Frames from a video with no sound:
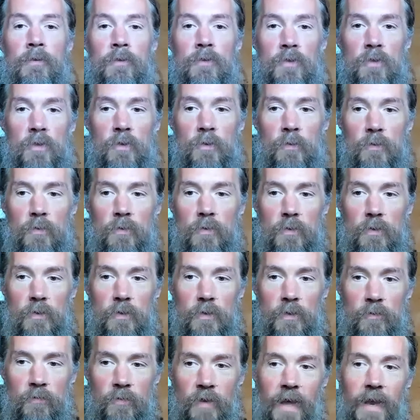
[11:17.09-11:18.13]
So
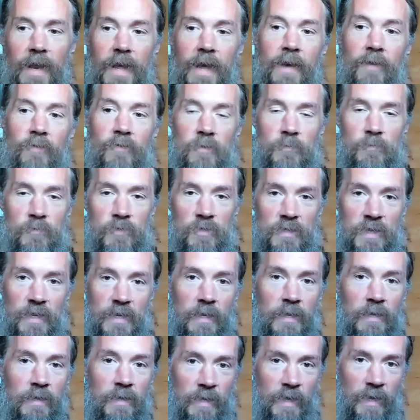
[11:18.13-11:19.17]
you've got to have some
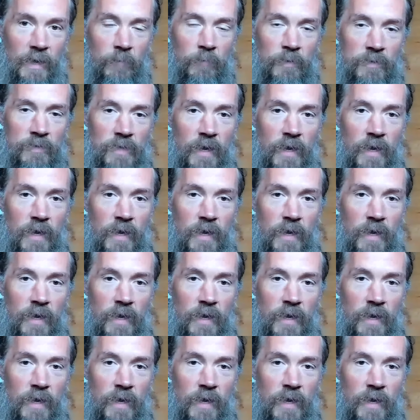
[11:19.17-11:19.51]
skin in the game.